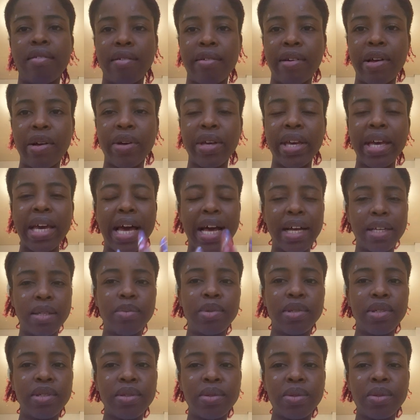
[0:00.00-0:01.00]
okay, ask
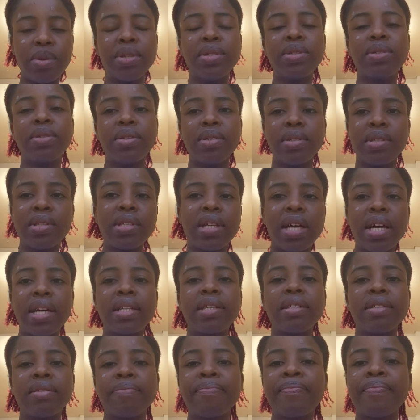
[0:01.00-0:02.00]
me these questions,
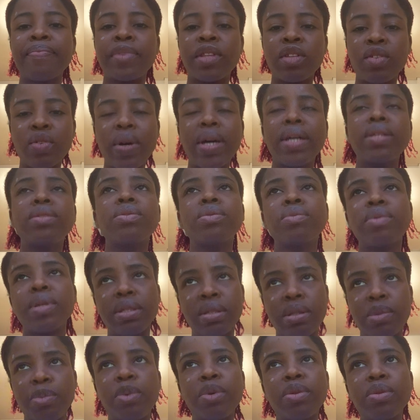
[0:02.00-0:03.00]
and try to
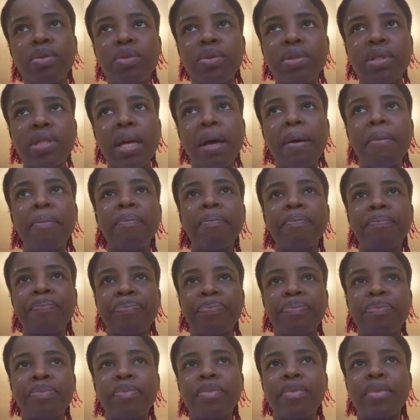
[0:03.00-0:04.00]
respond to them
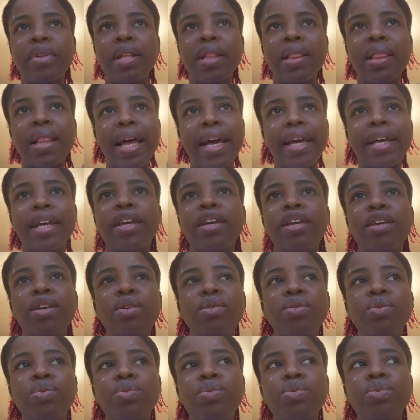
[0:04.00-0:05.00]
like
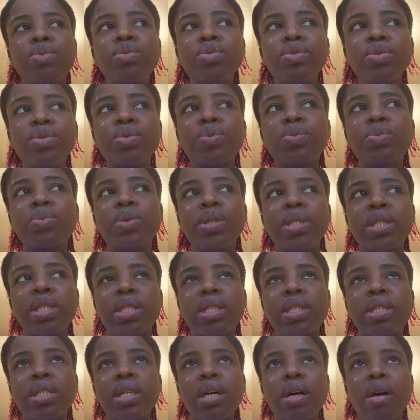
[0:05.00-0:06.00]
you would
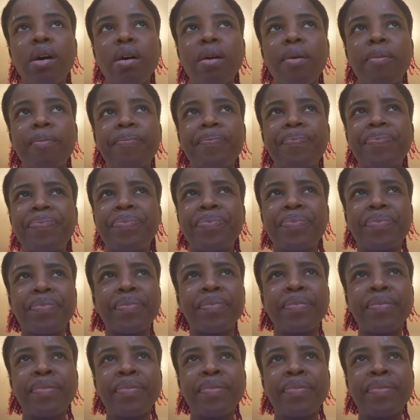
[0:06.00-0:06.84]
with a